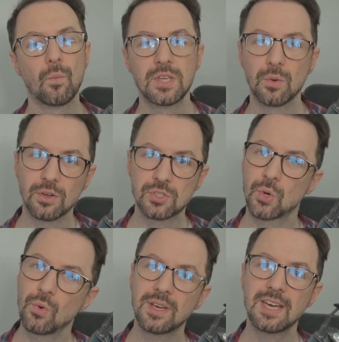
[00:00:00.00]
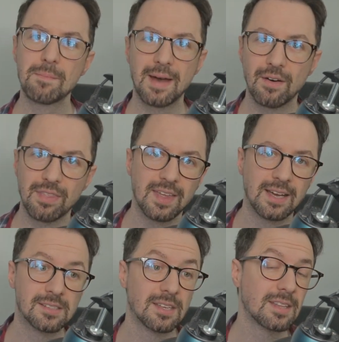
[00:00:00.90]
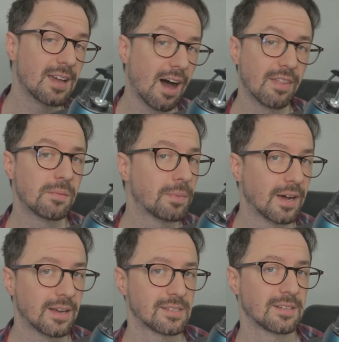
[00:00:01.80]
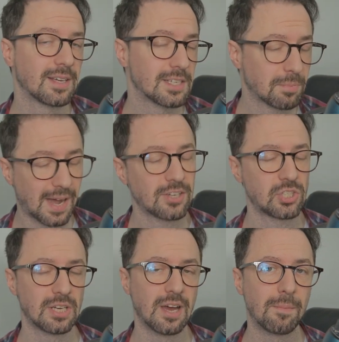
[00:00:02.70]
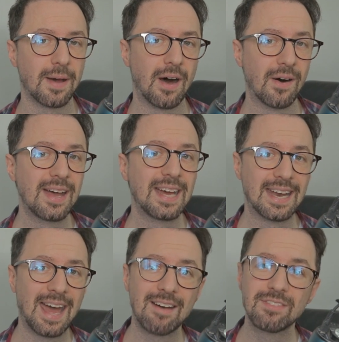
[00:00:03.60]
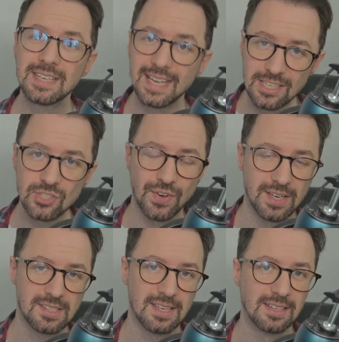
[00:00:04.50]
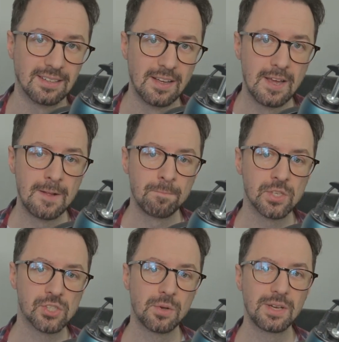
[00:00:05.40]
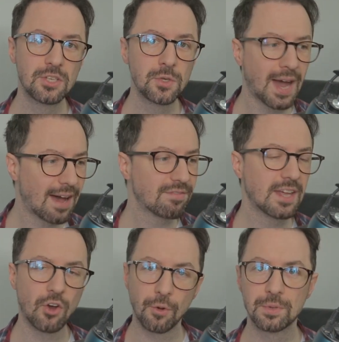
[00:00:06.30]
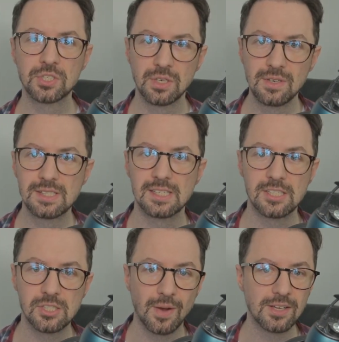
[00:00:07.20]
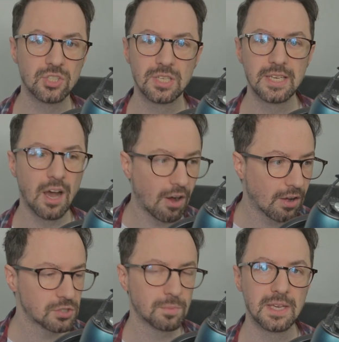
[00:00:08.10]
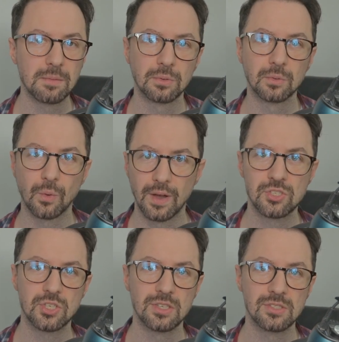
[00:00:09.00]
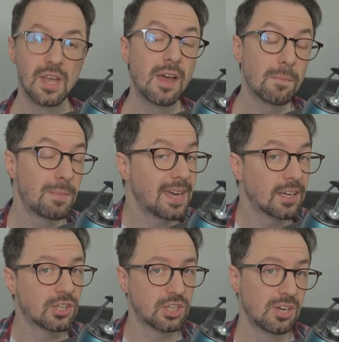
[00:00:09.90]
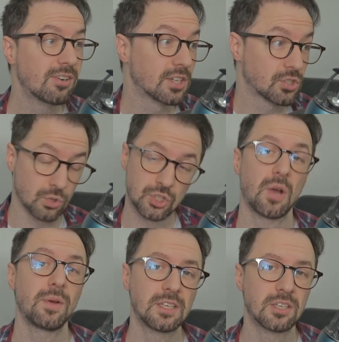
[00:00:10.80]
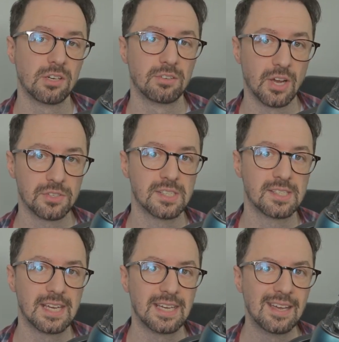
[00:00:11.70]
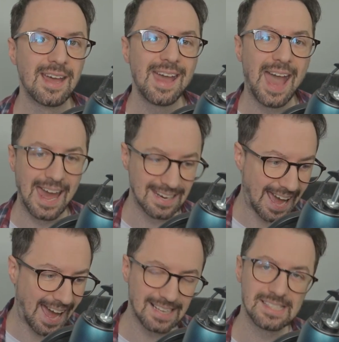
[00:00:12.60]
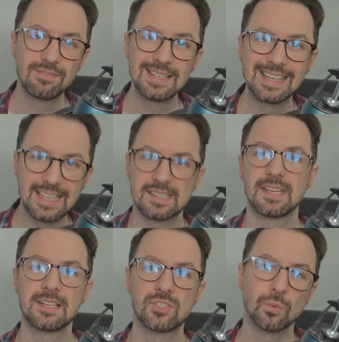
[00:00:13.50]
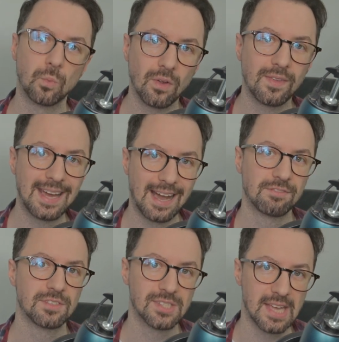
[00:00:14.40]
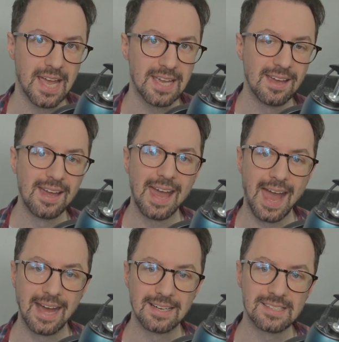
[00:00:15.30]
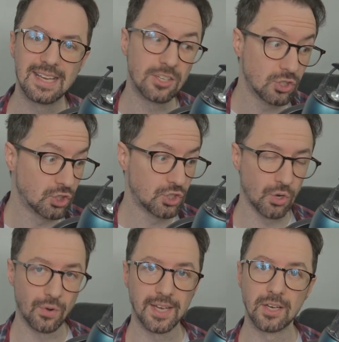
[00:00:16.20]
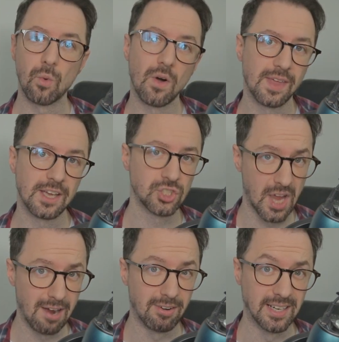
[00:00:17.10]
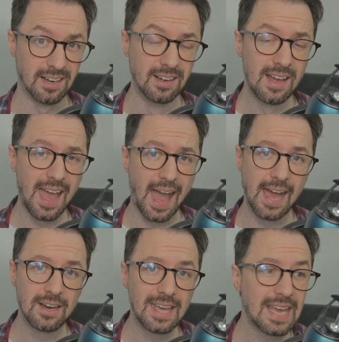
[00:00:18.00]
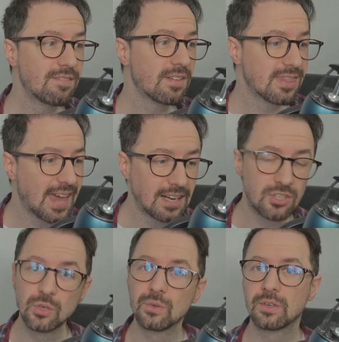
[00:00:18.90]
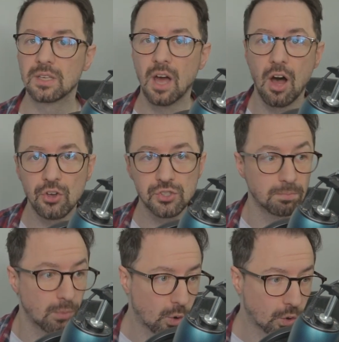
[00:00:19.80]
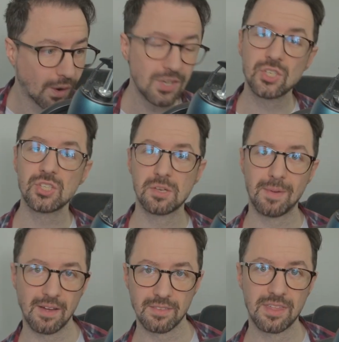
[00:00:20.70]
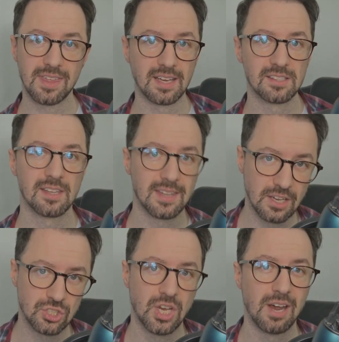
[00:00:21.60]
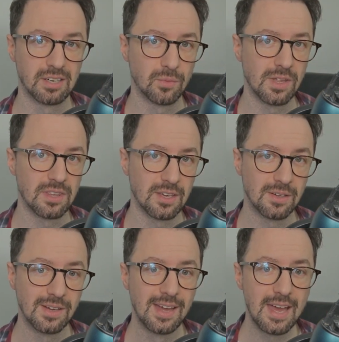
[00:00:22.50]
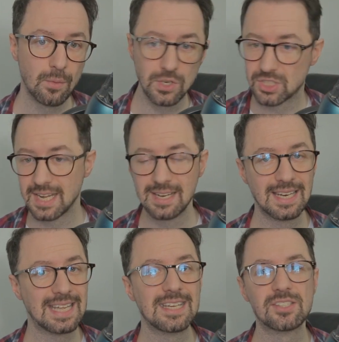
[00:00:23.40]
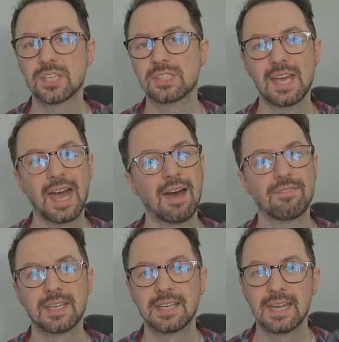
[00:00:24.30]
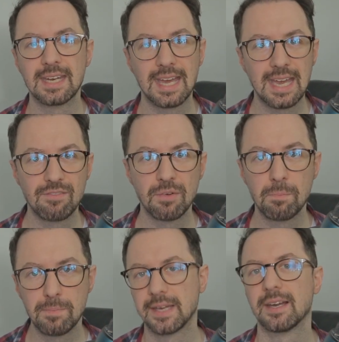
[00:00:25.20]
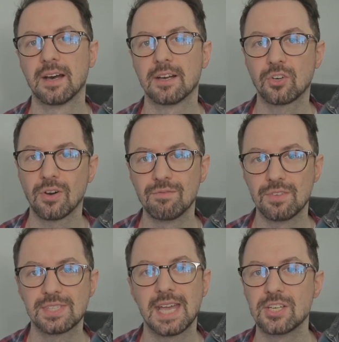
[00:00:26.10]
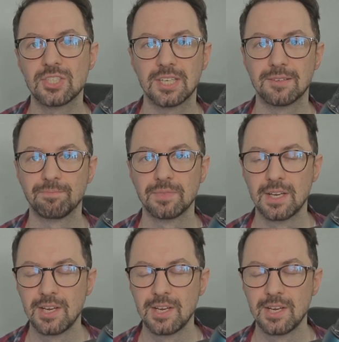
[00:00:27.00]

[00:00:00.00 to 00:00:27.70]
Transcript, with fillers: when you are talking about things that the other person is passionate about and have an interest in. So you have then opportunities to actually ask people questions, being curious or showing curiosity and actively listening to what they have to say and enjoying what they're sharing. And even then you can ask more questions about the things that they are sharing with you, which then leads to having an even bigger conversation.